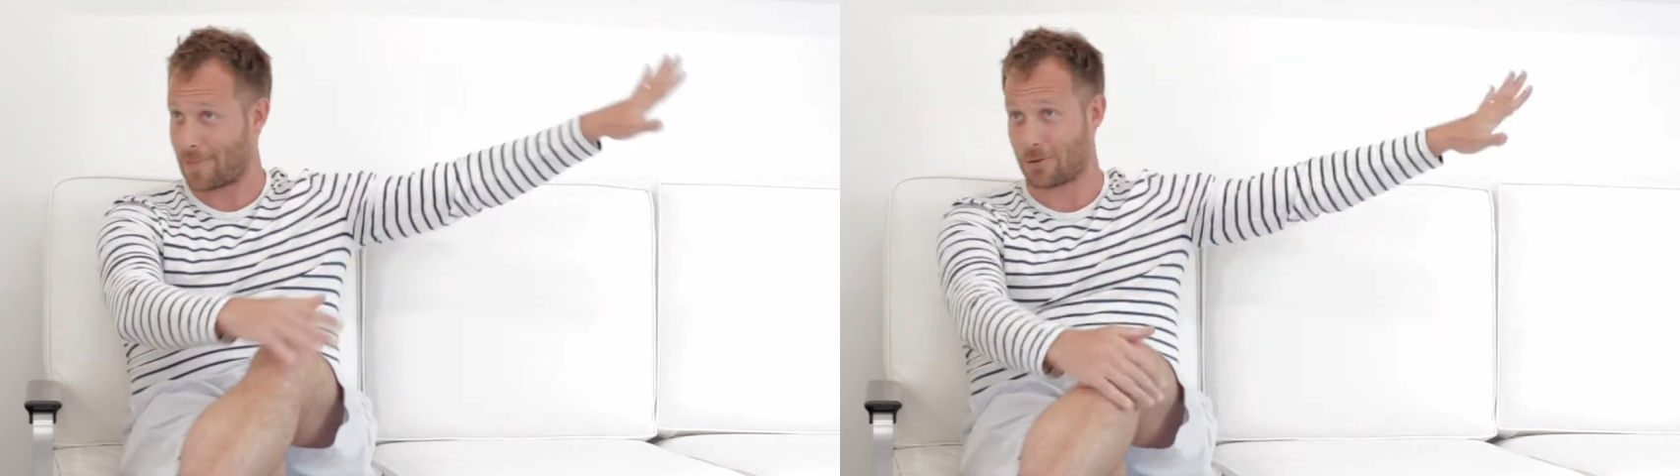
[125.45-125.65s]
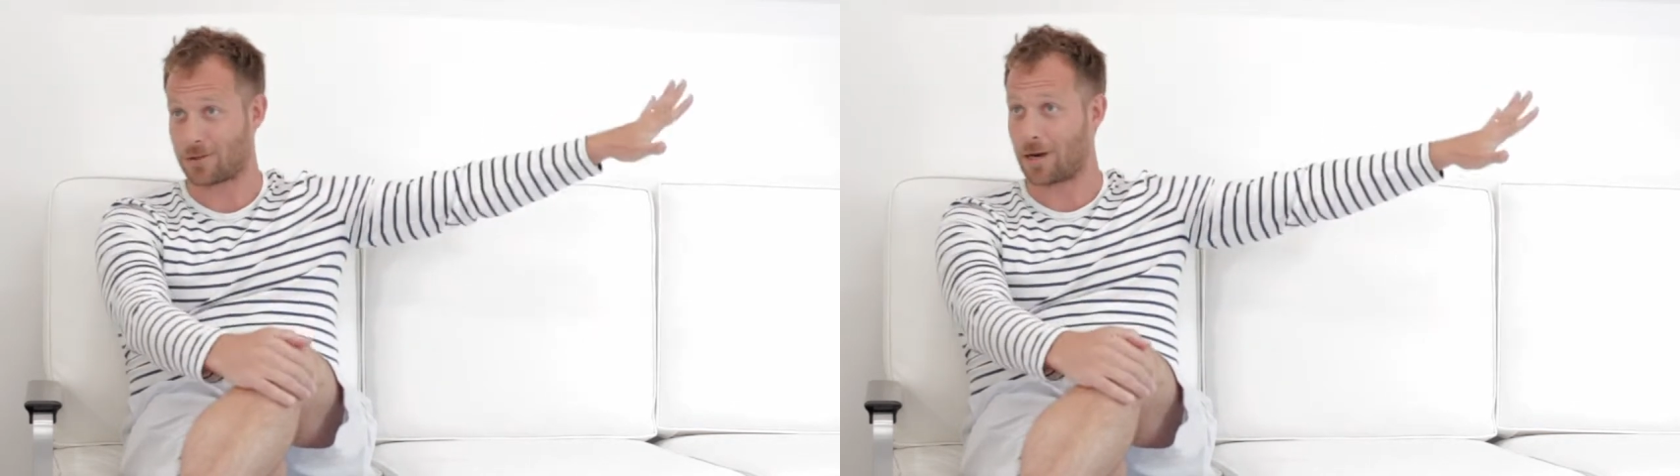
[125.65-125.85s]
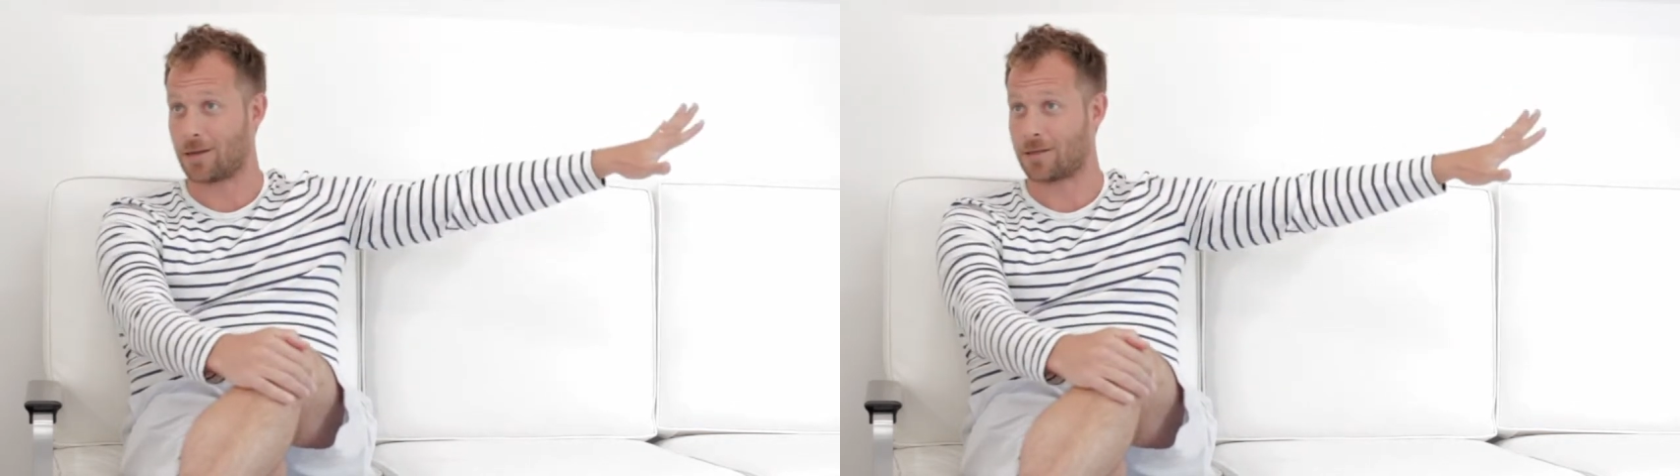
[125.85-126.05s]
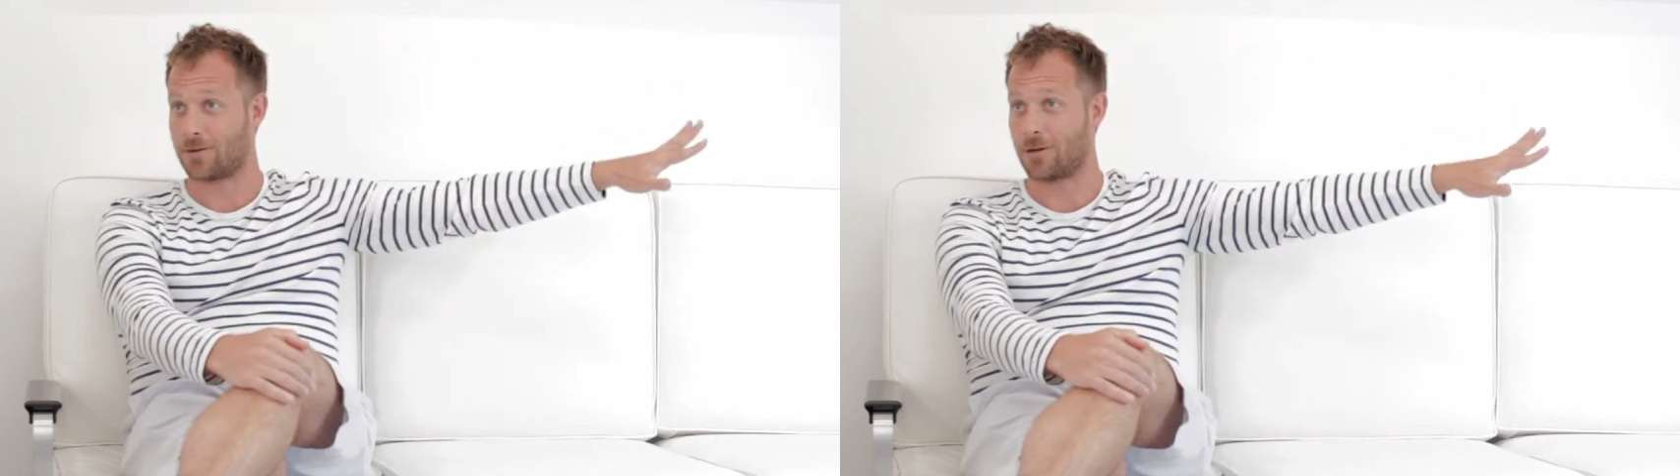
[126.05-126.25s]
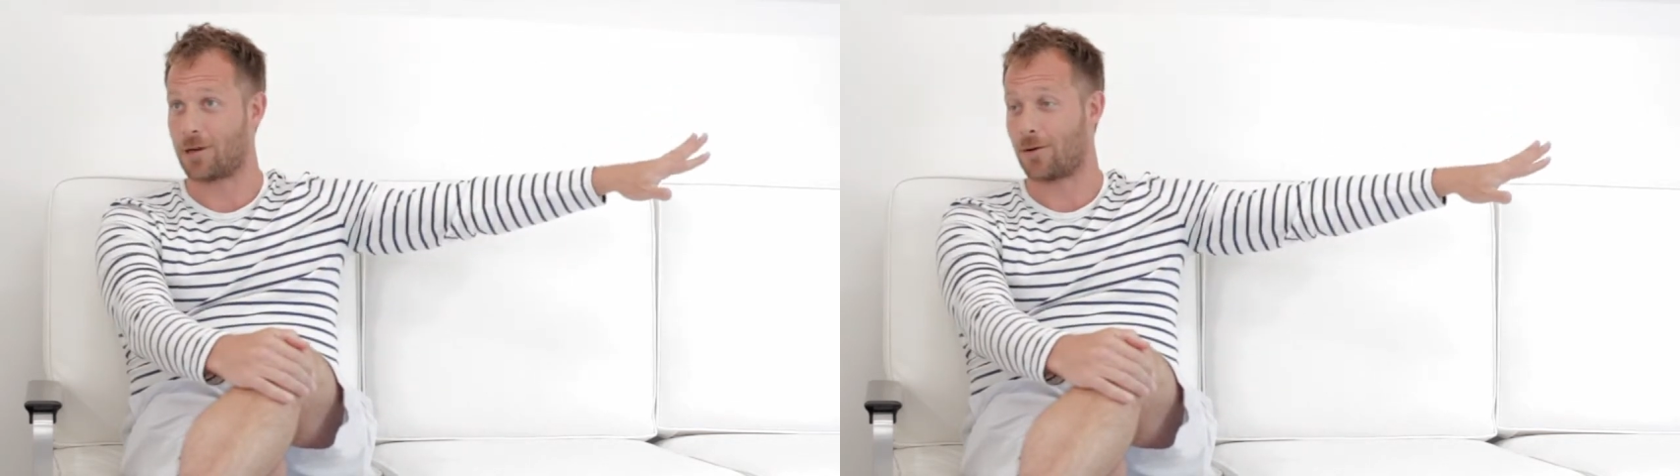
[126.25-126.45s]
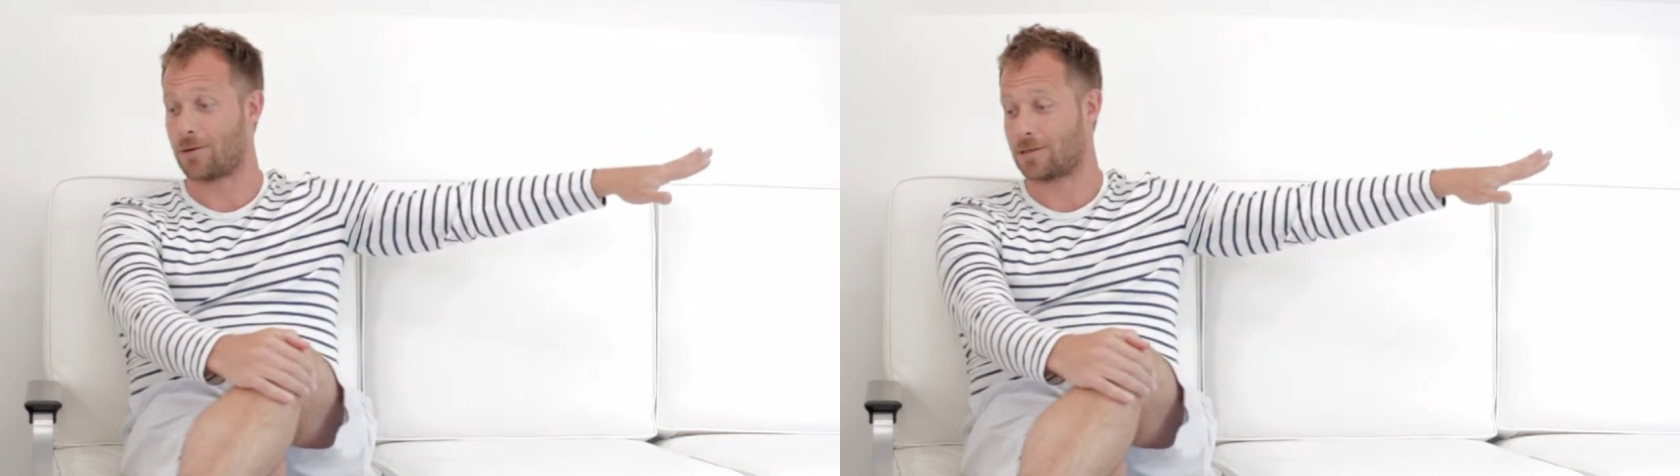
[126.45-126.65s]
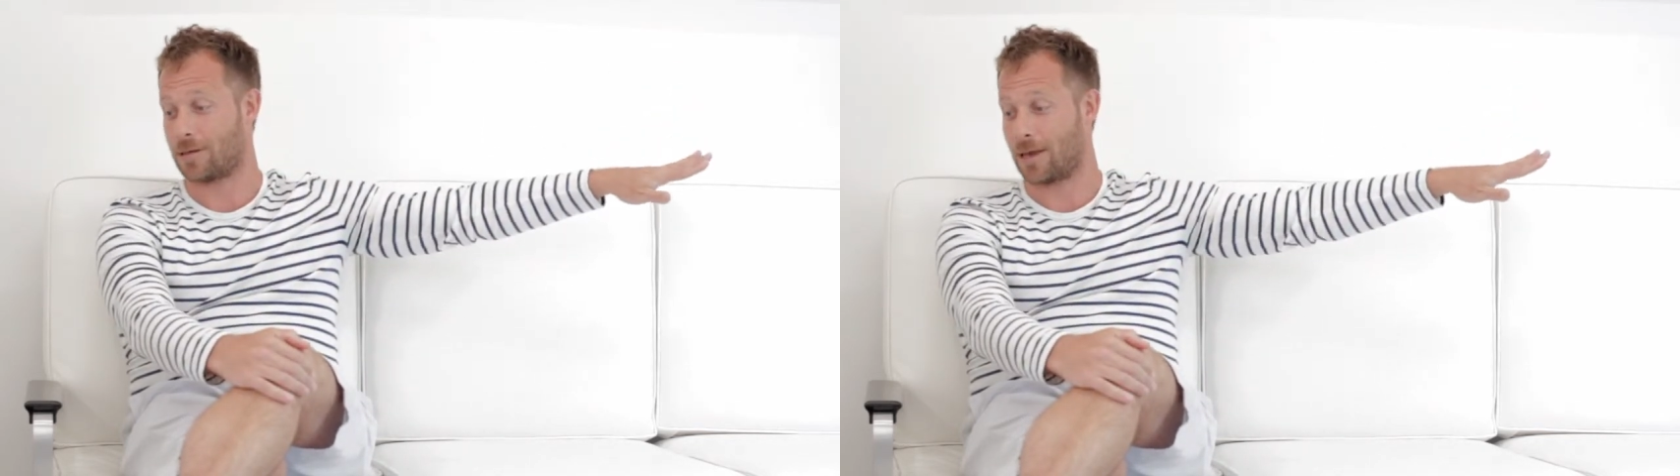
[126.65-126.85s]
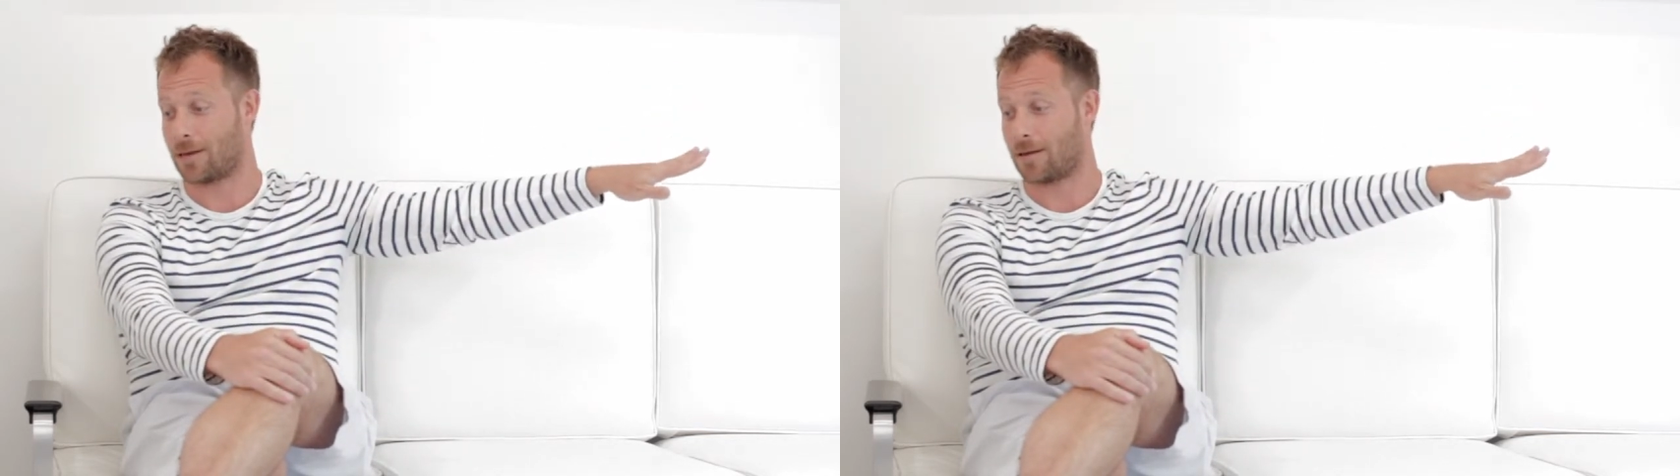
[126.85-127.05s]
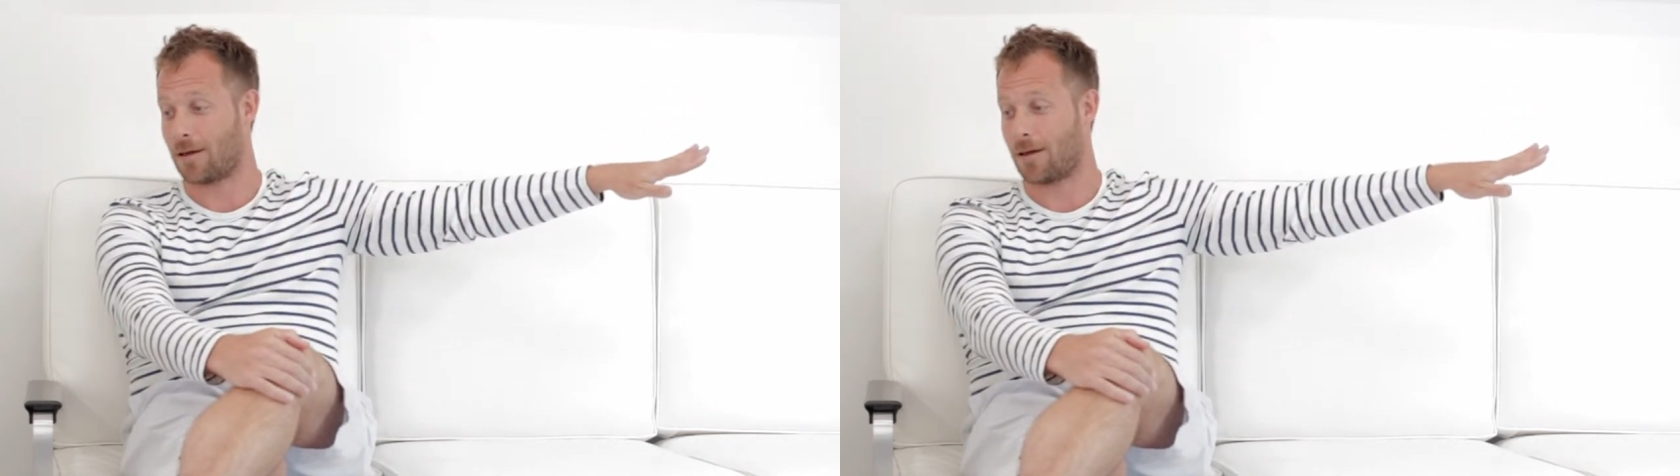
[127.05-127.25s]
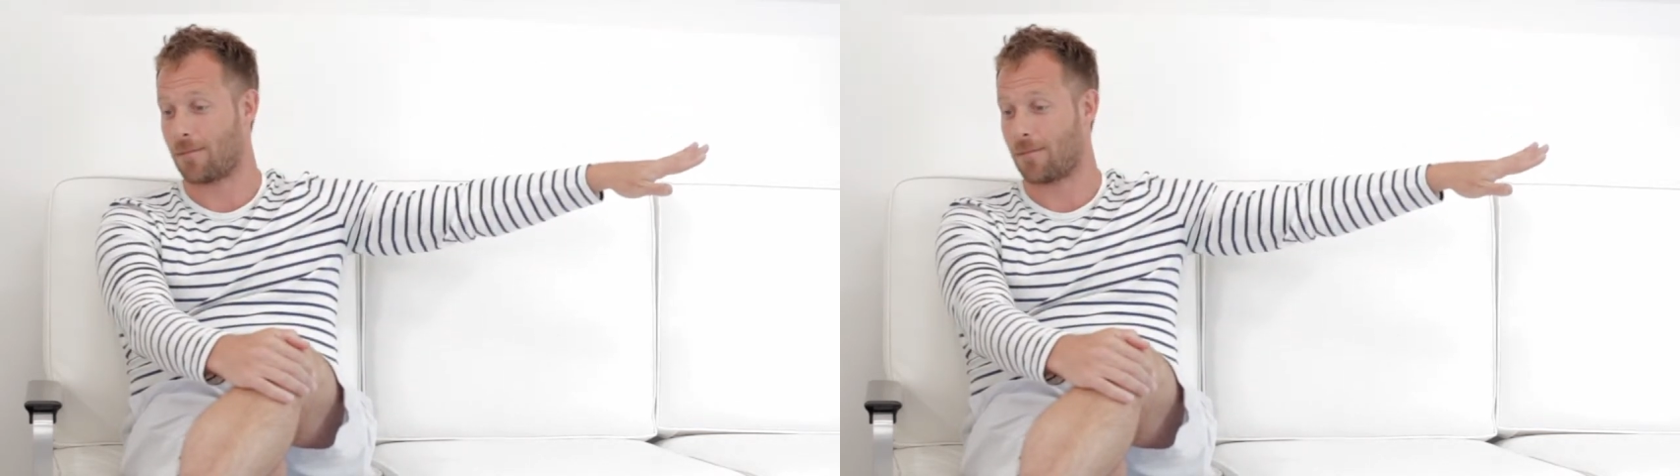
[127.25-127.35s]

outside of the studio, and